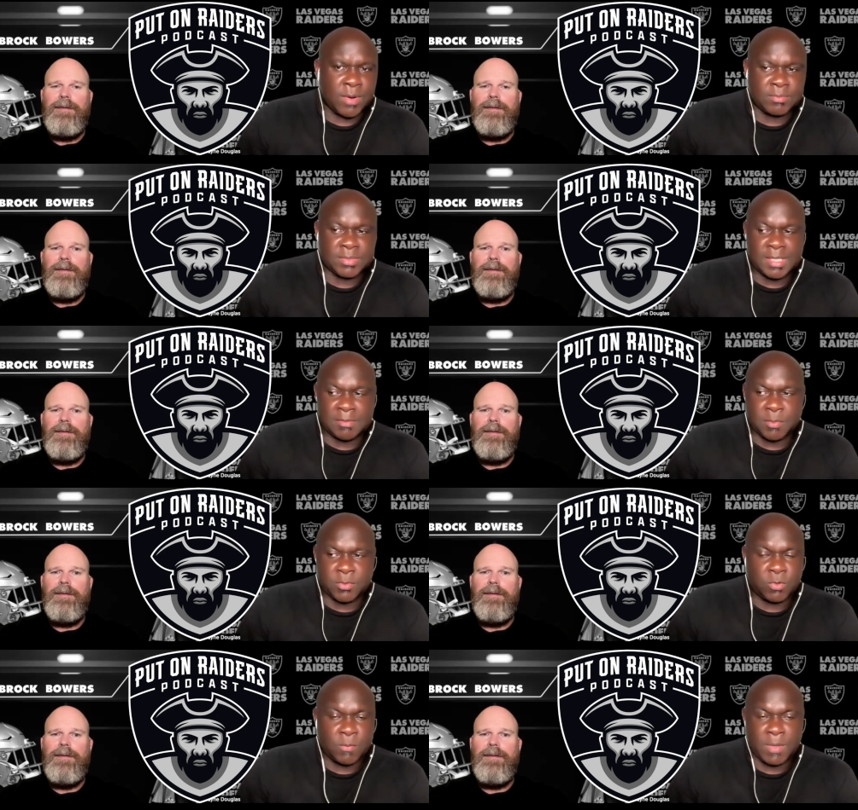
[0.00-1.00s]
Speaker 1: where I'm
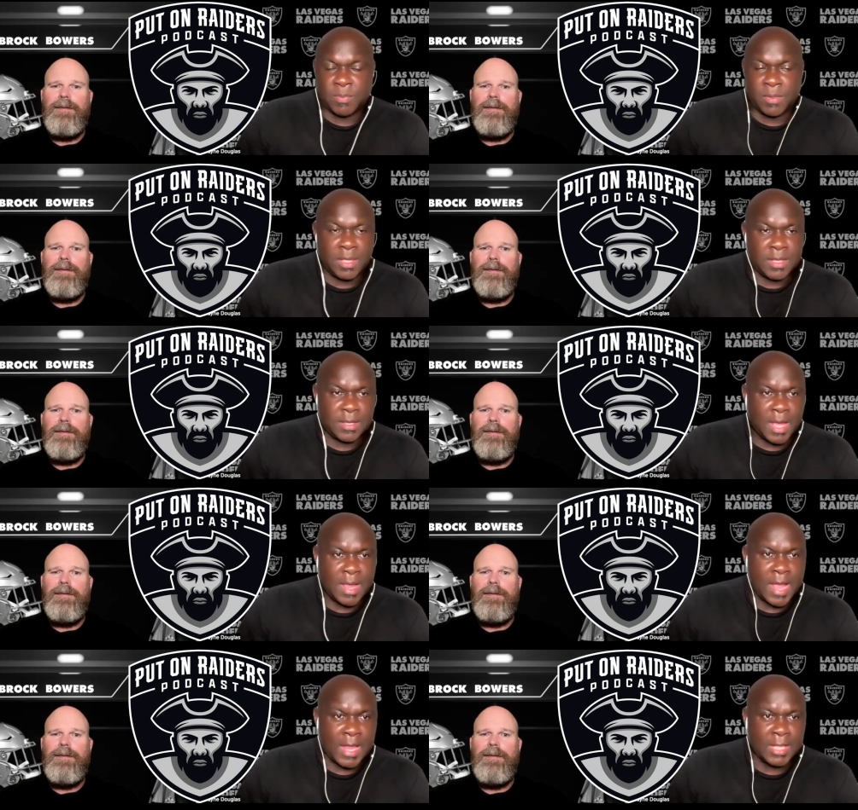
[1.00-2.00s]
susceptible to a big play.
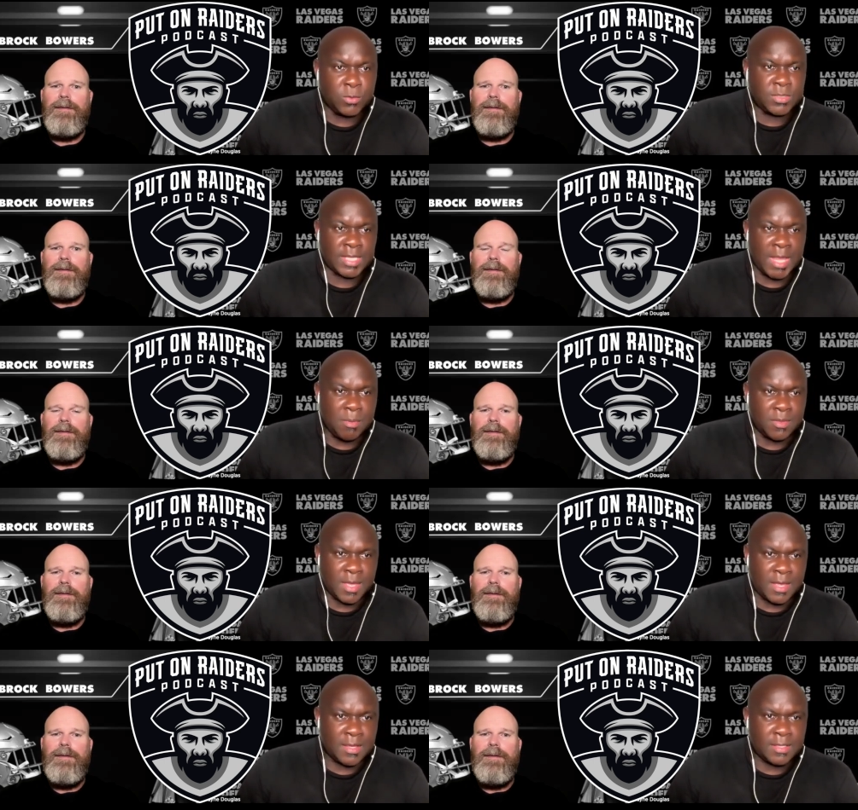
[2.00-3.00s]
I, I can lose the game on
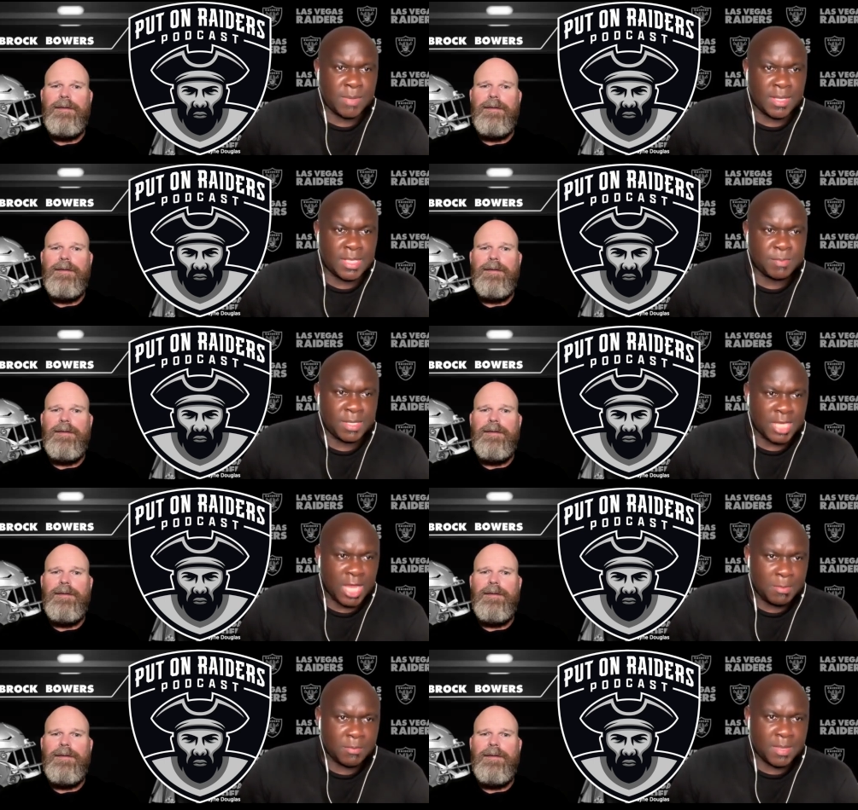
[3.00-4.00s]
that. It's my it's my
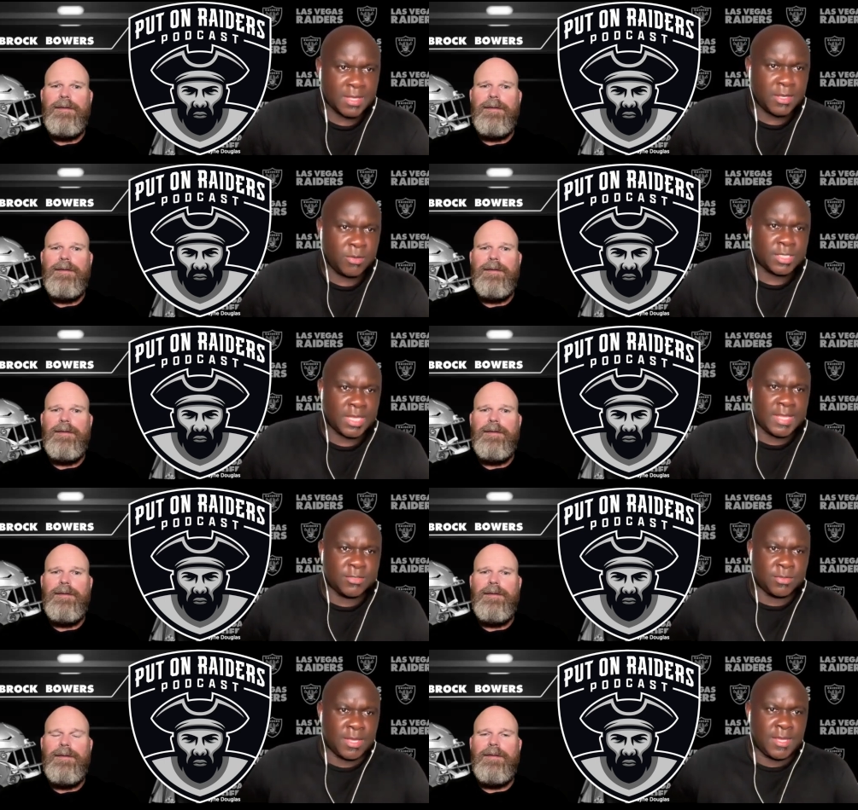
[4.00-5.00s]
job. I'm a head coach. I can't
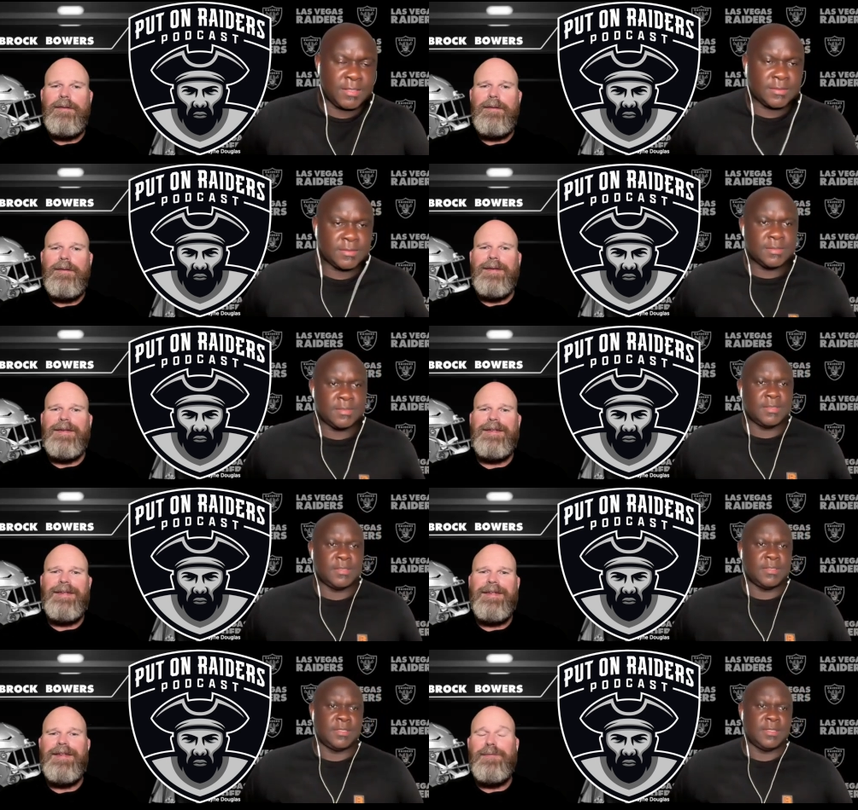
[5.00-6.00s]
do that.
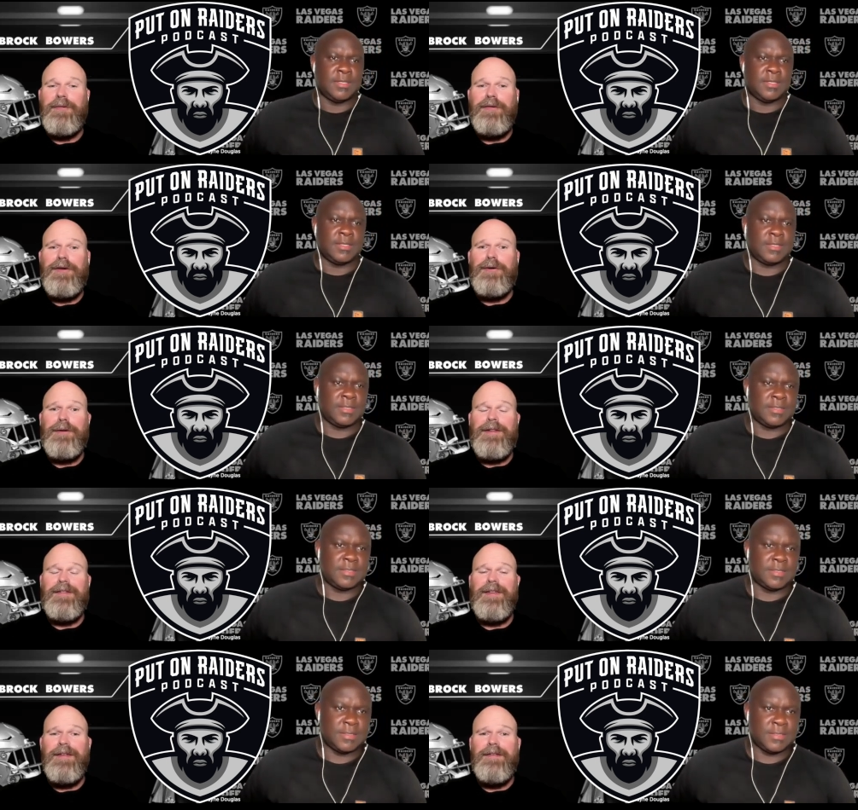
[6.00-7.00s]
Speaker 2: Especially early in the
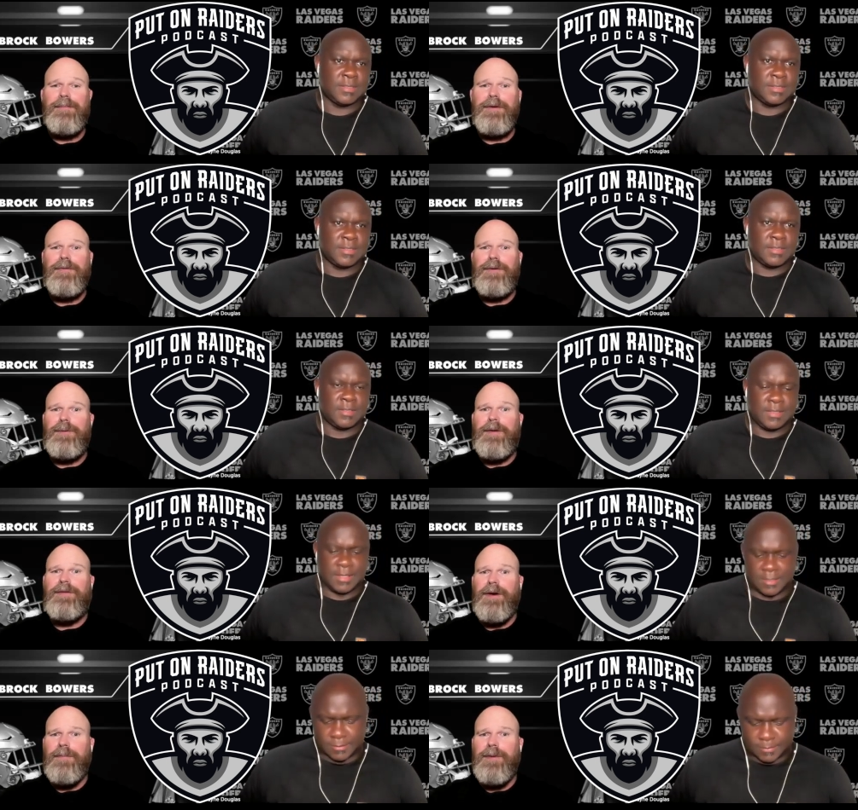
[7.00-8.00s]
season when you you have
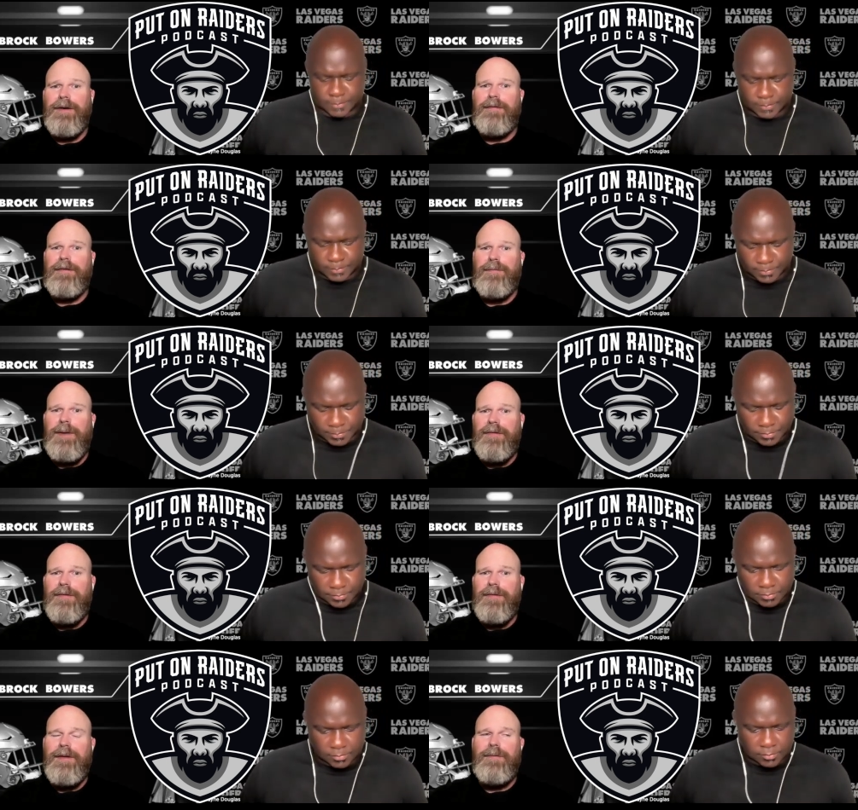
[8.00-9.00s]
young players on special
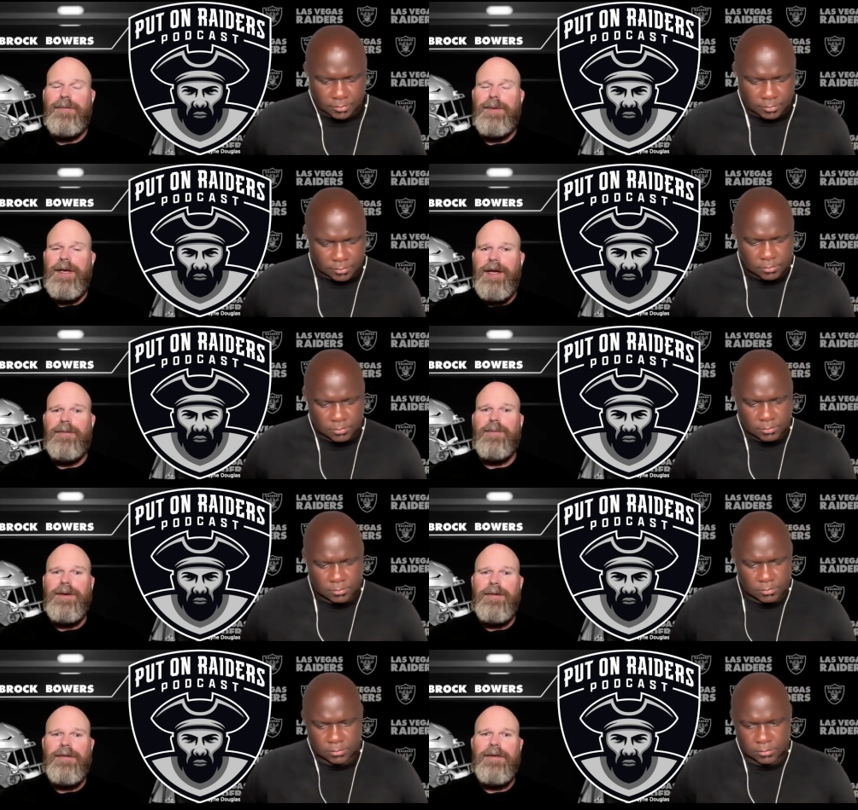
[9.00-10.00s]
teams, you can't
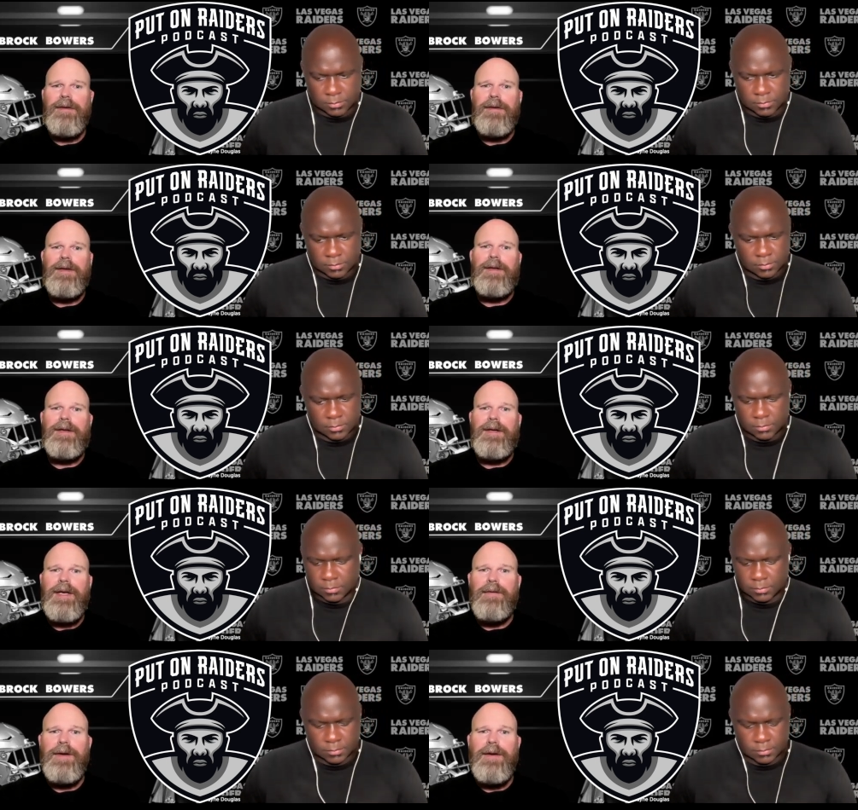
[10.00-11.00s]
risk
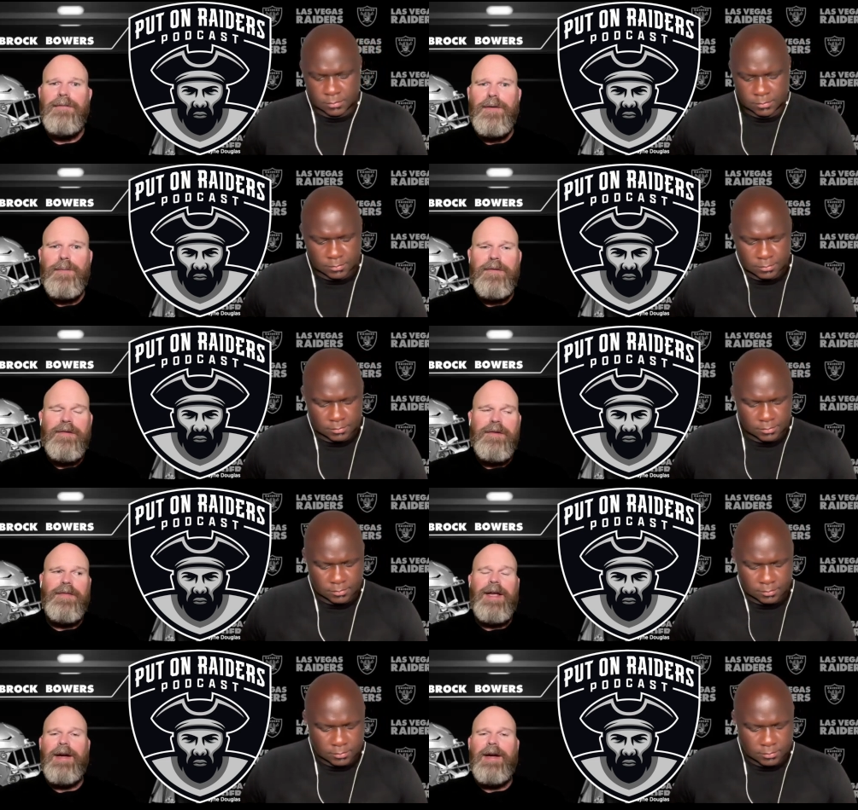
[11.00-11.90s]
giving up field position. If the